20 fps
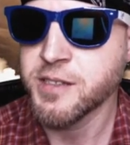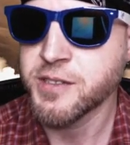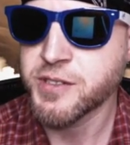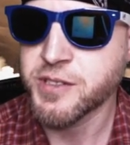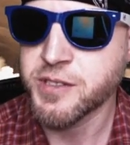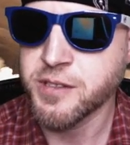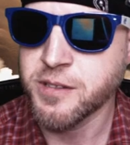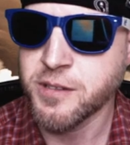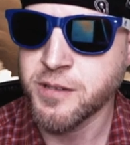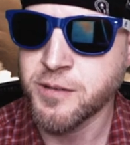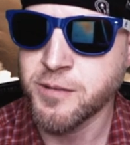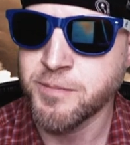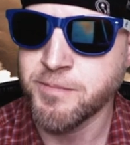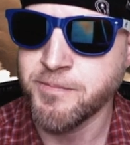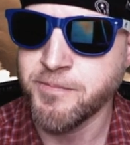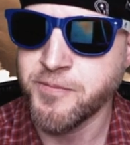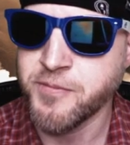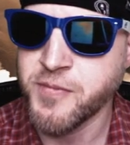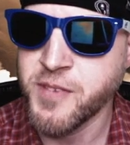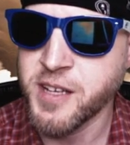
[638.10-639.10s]
So
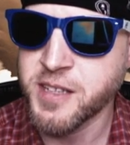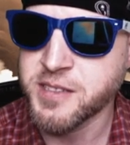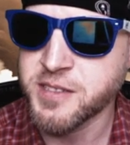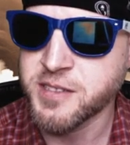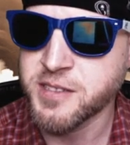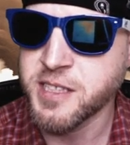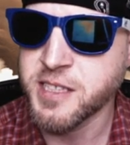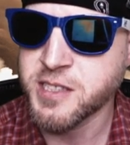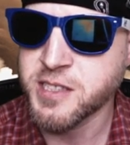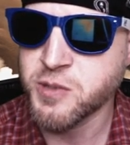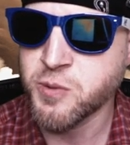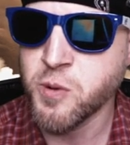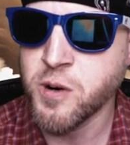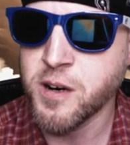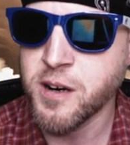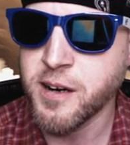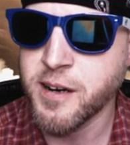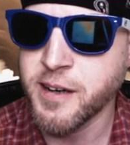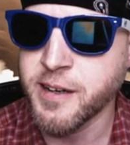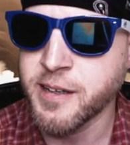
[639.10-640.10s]
that's
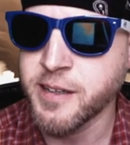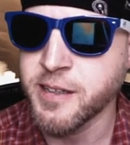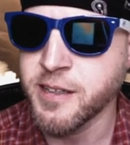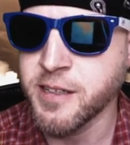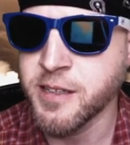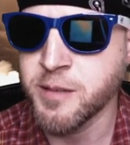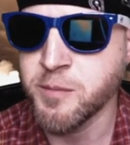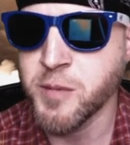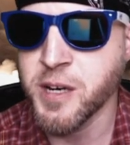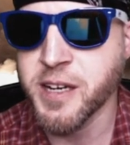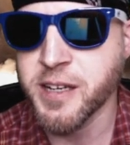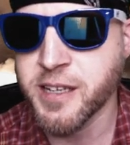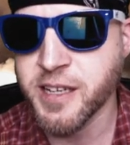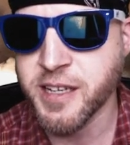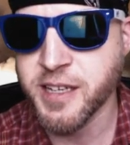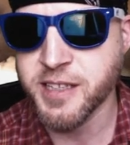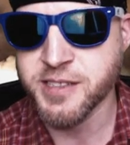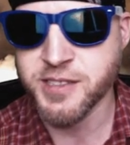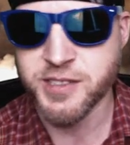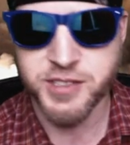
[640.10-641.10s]
why in my
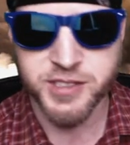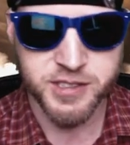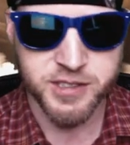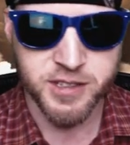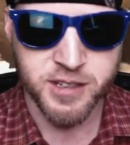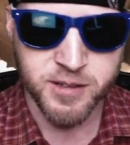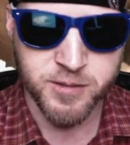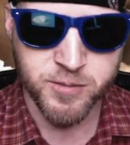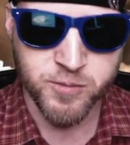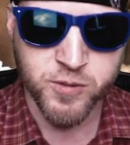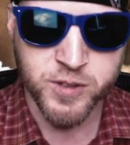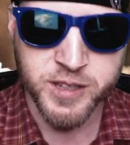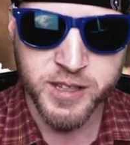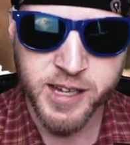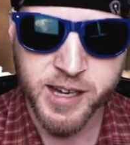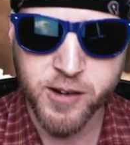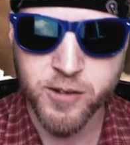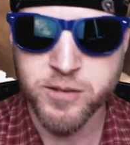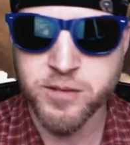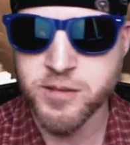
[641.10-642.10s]
case,
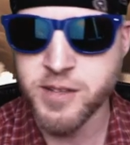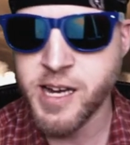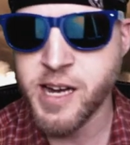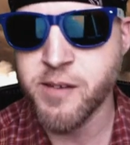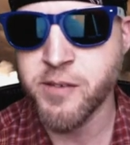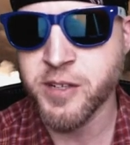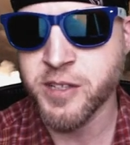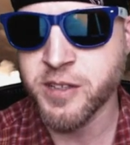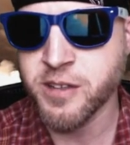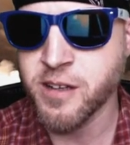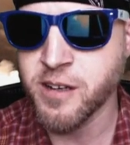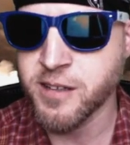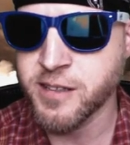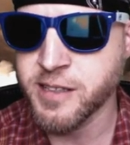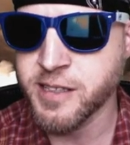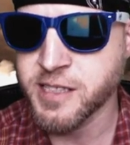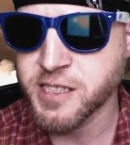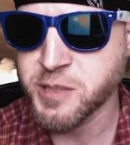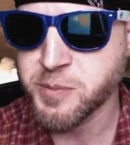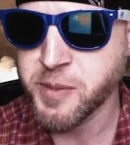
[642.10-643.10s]
without having a lot of
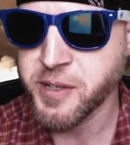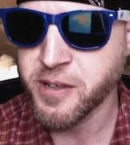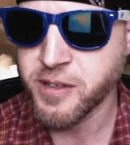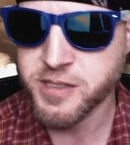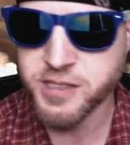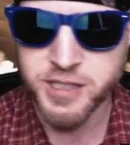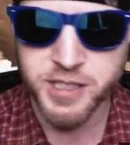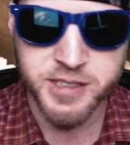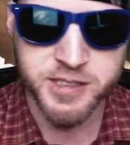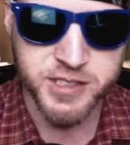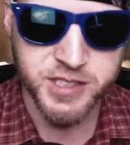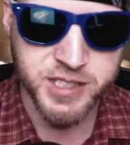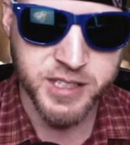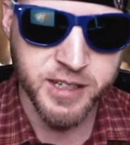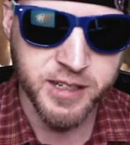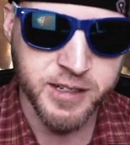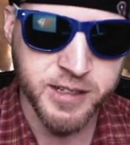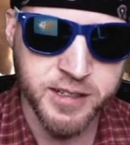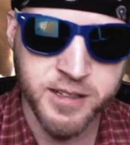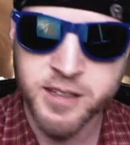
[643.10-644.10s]
that experience, I
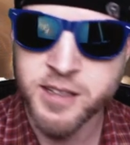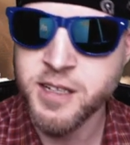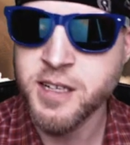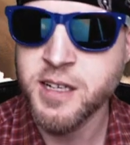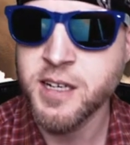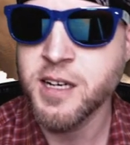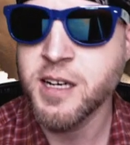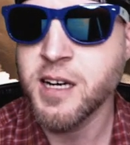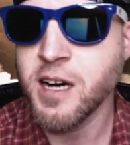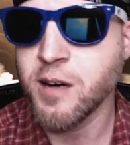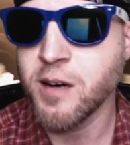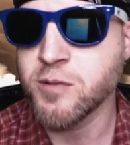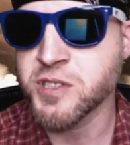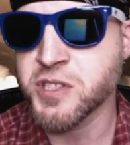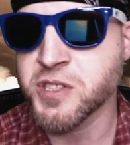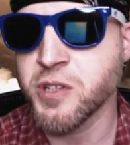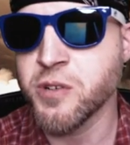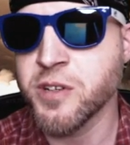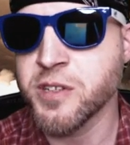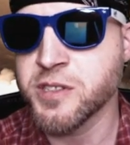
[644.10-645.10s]
decided I
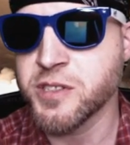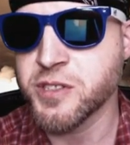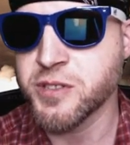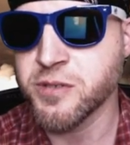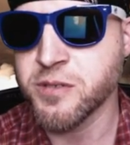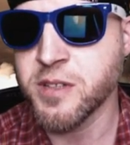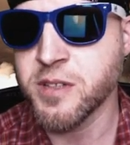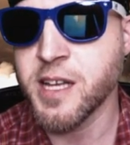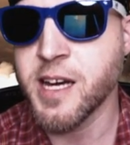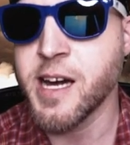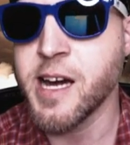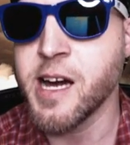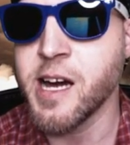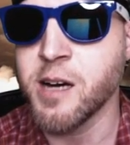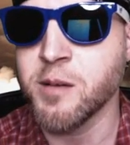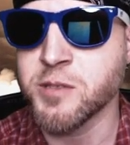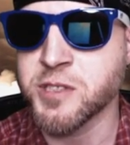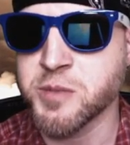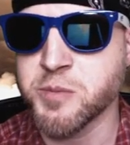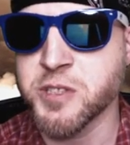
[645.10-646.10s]
was going to
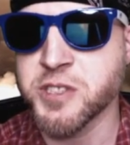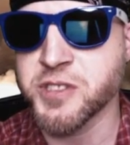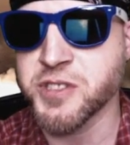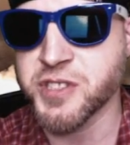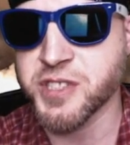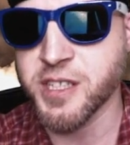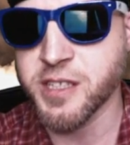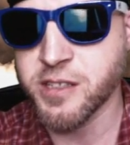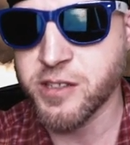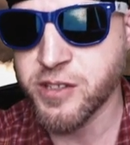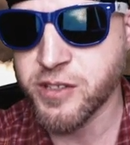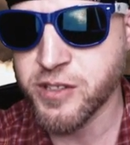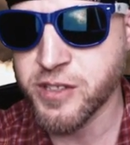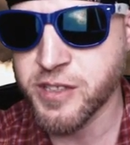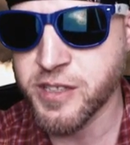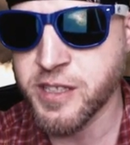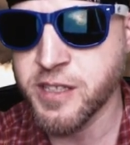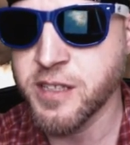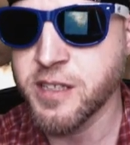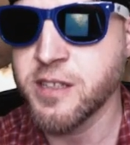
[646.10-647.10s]
lab as much as I
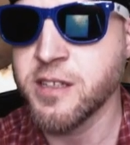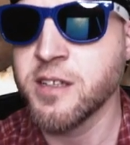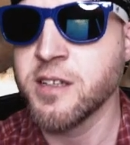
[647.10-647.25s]
could,